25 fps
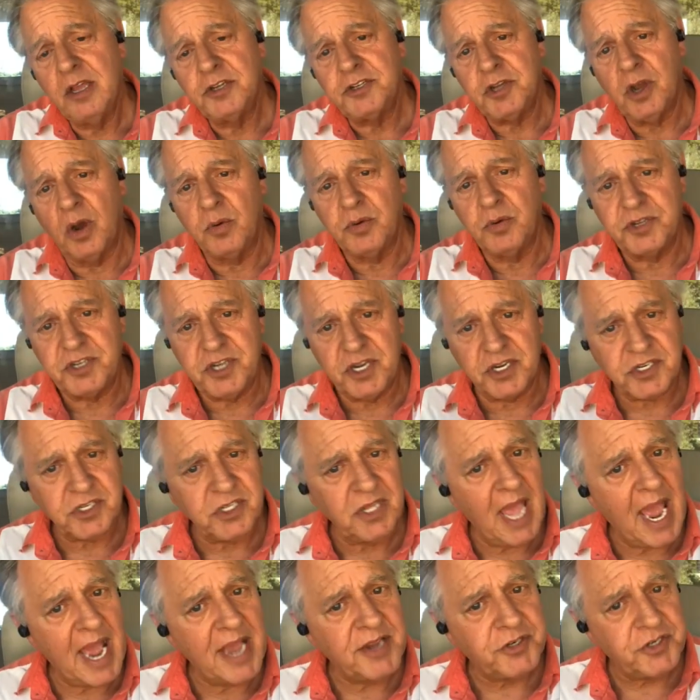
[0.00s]
So it was just
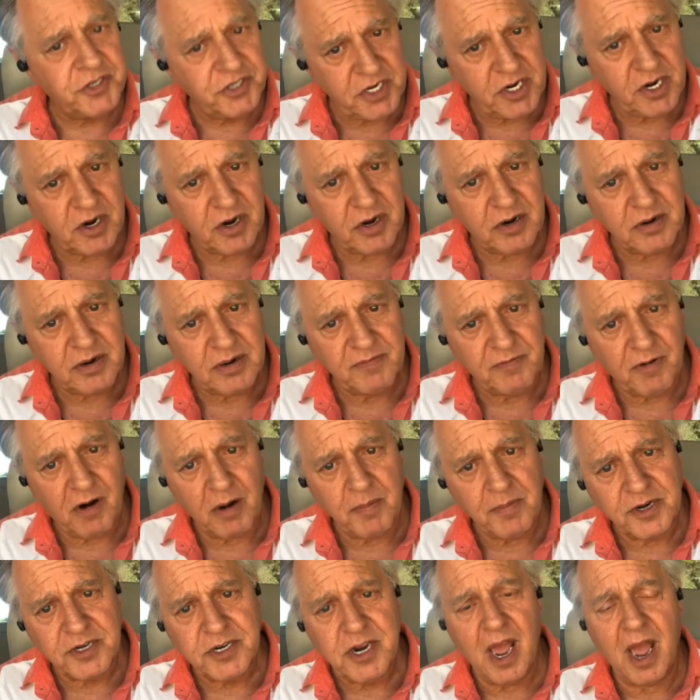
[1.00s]
last year,
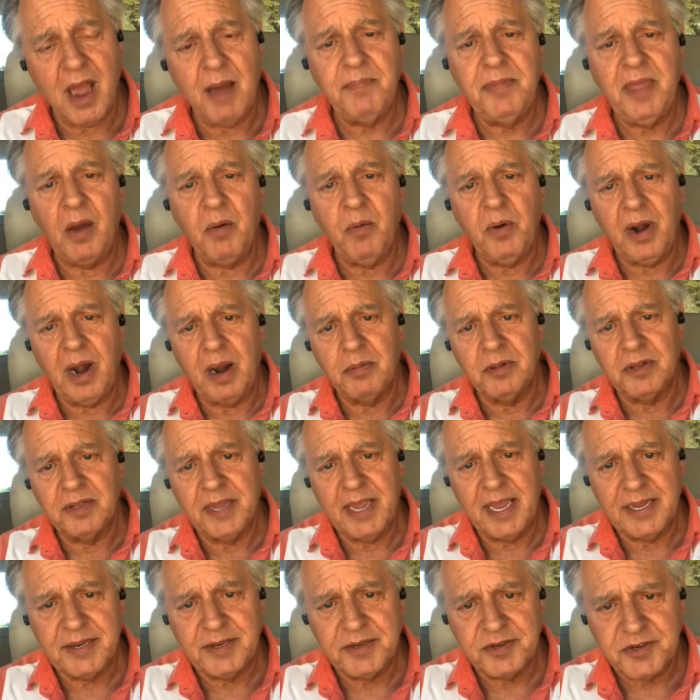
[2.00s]
Farmer Tom, that we were able to
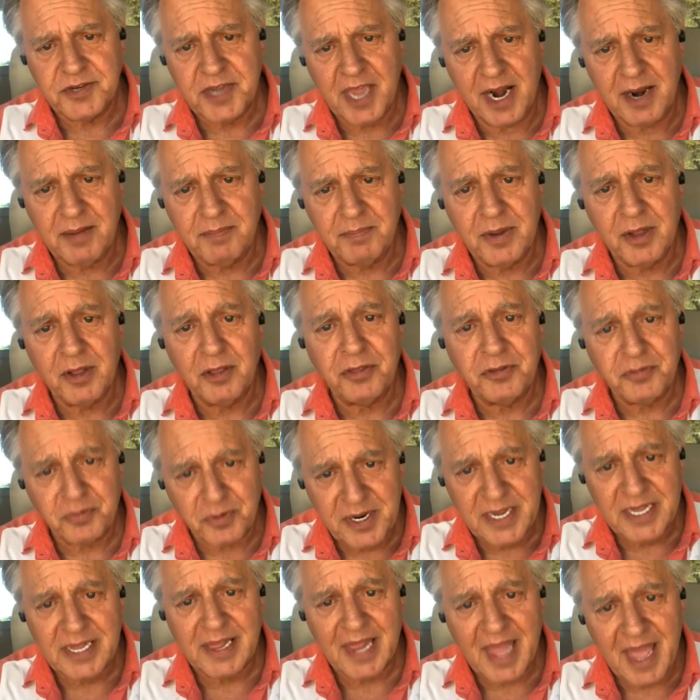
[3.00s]
get Senate Bill
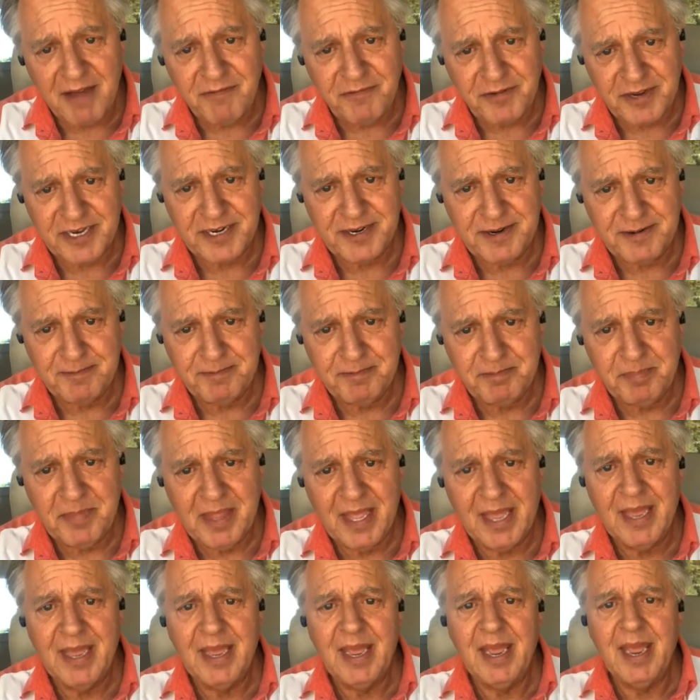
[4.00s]
311.
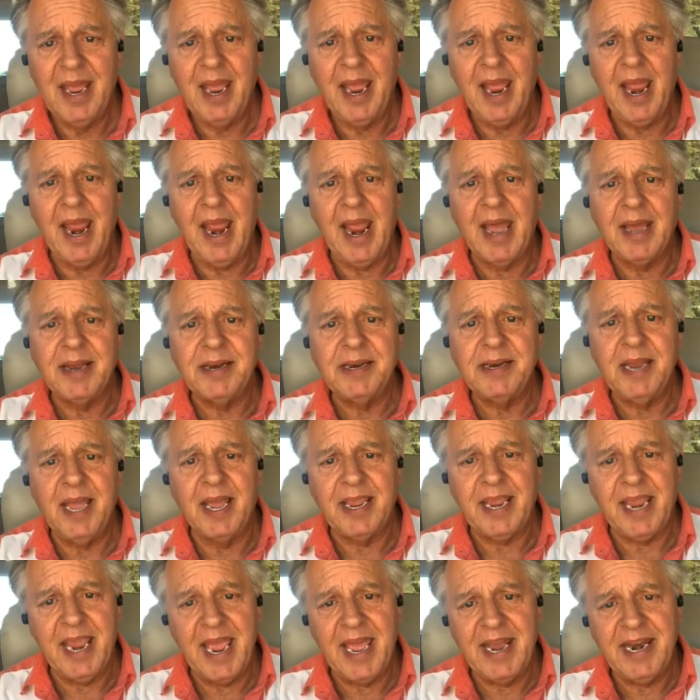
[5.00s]
And
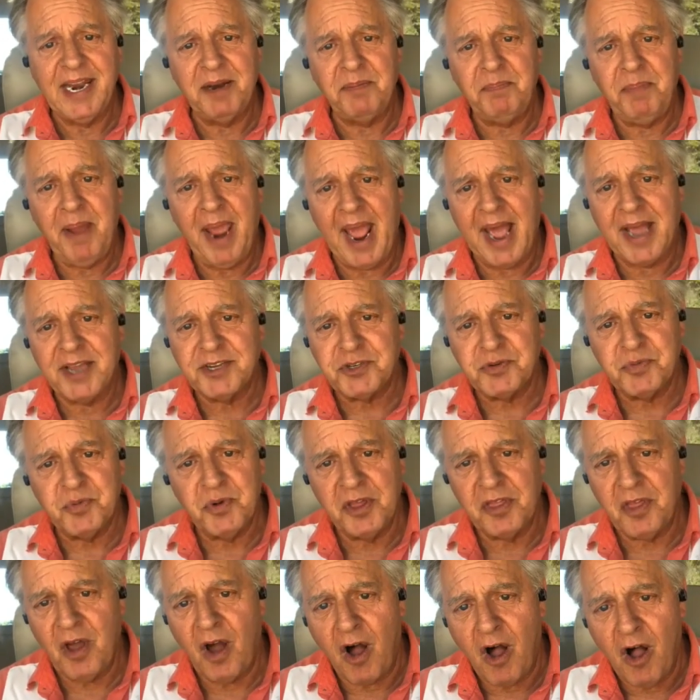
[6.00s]
again, it passed
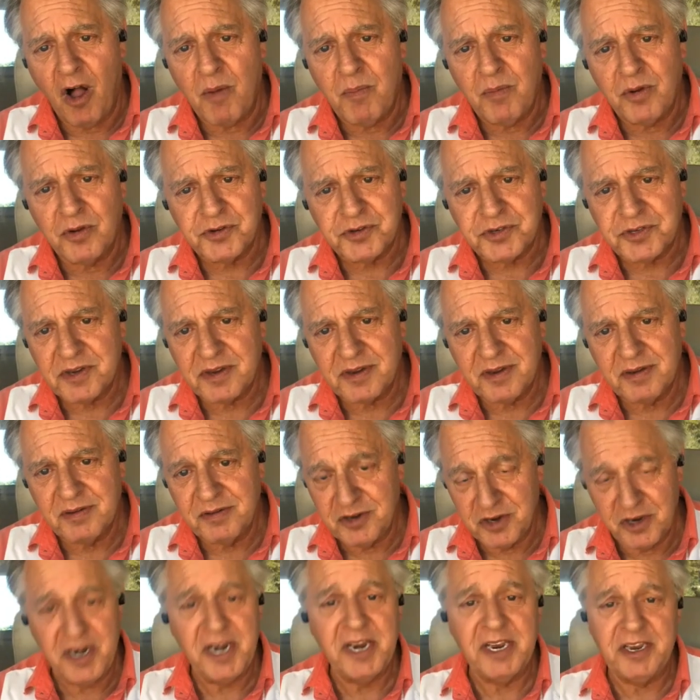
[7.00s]
with almost
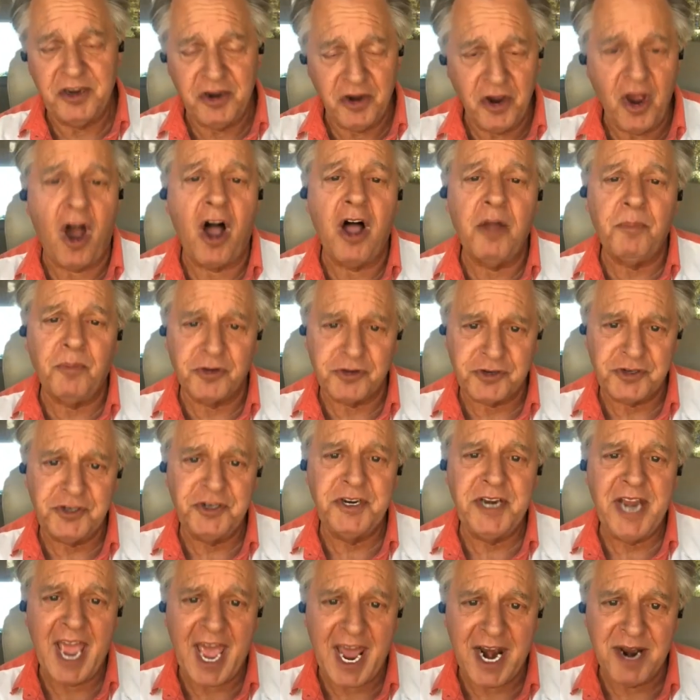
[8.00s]

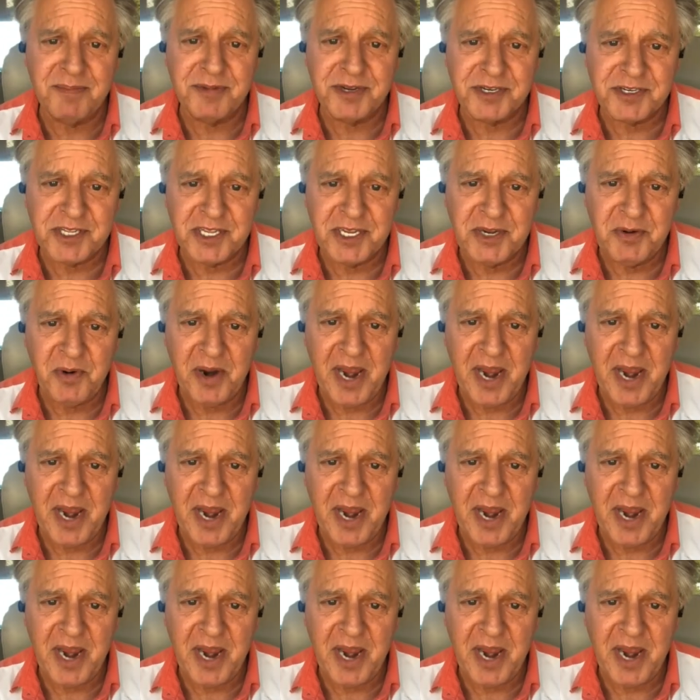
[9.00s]
unanimously.